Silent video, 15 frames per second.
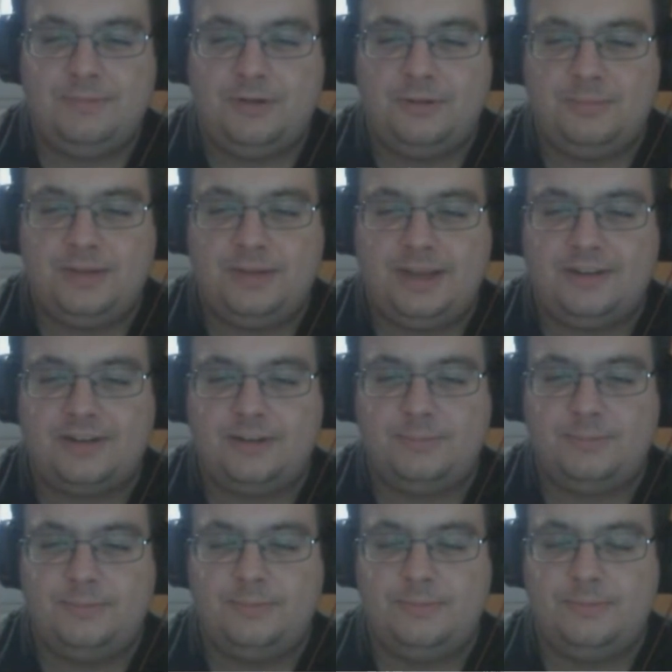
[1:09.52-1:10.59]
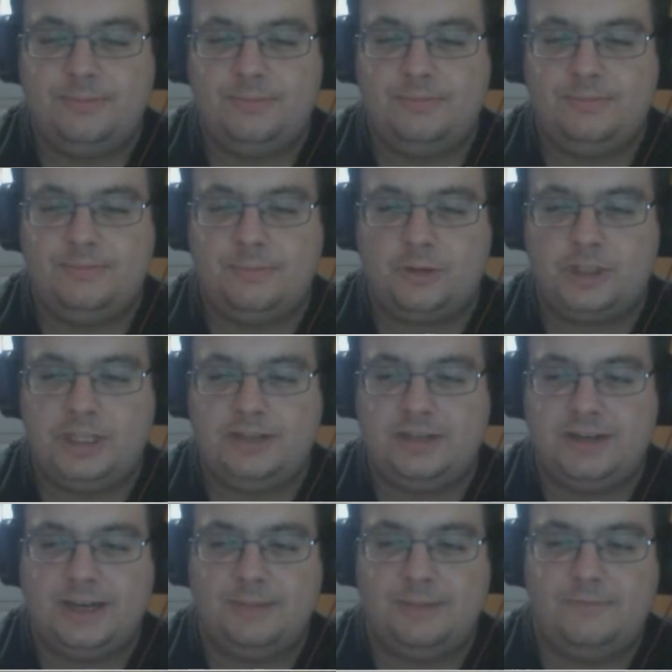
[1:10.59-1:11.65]
I'm gonna play some
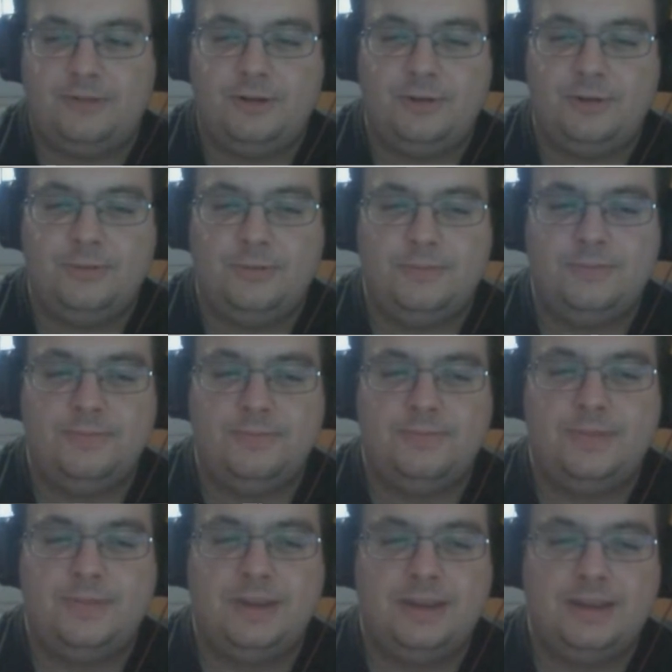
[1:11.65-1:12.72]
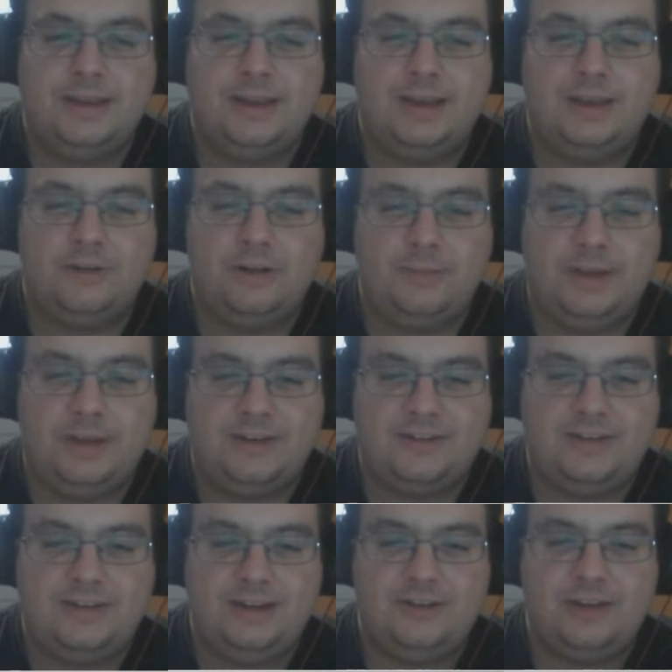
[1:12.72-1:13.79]
Boshy time for you. And
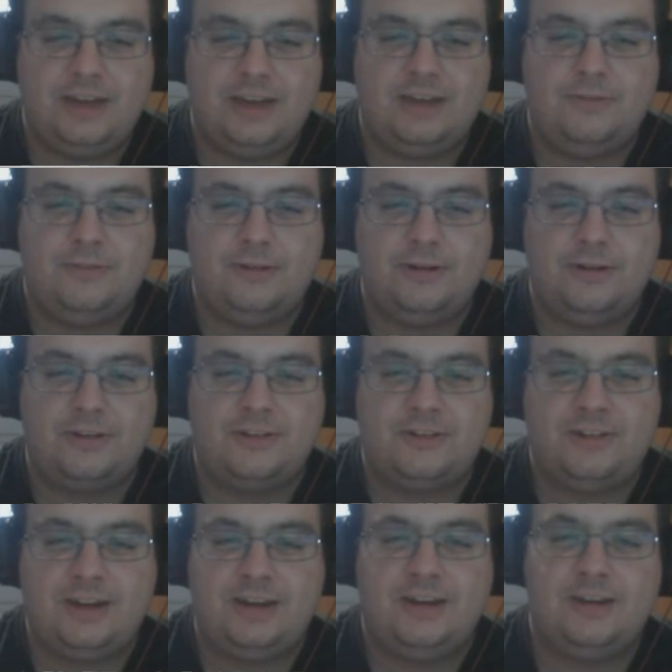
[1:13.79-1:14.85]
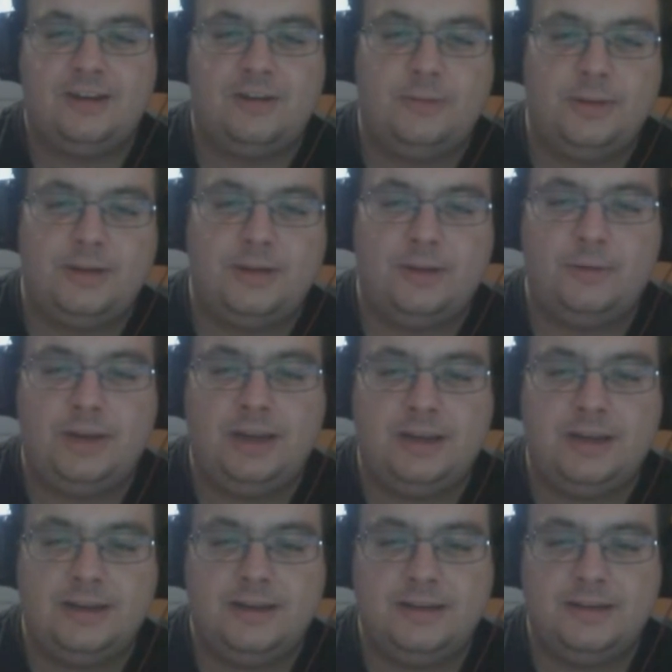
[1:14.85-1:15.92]
joining me is TJ for sick
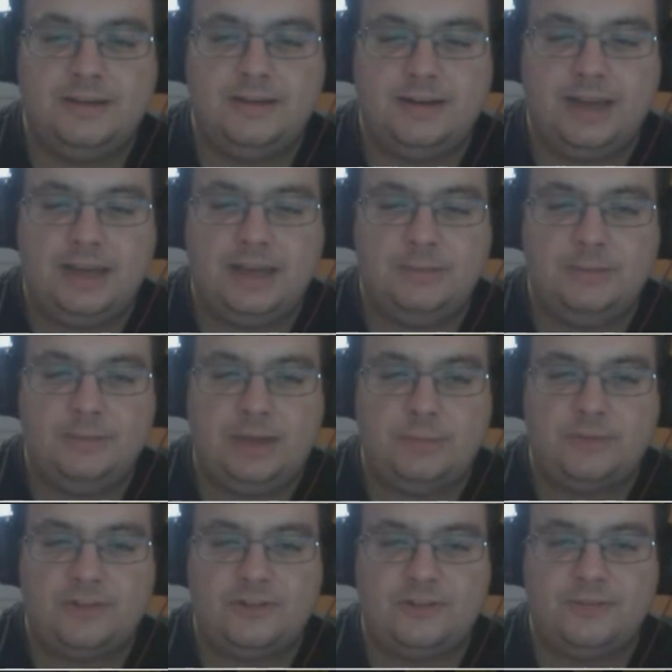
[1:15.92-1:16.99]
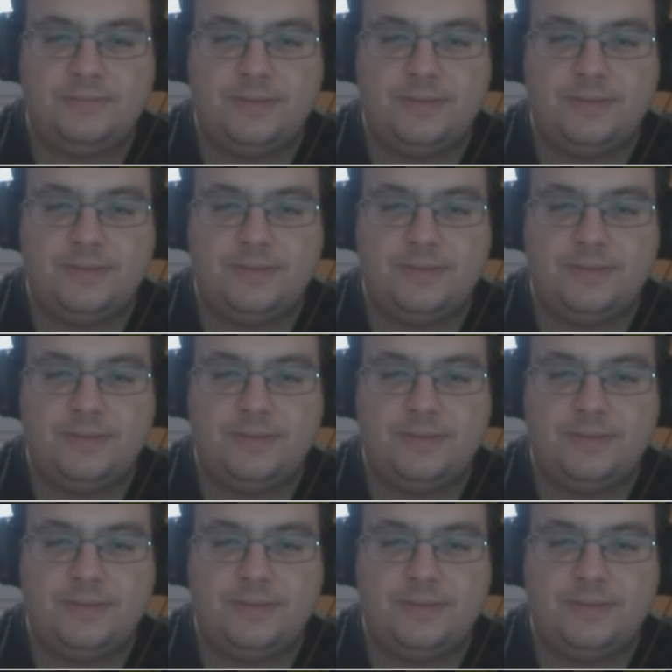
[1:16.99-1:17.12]
commentary and memes.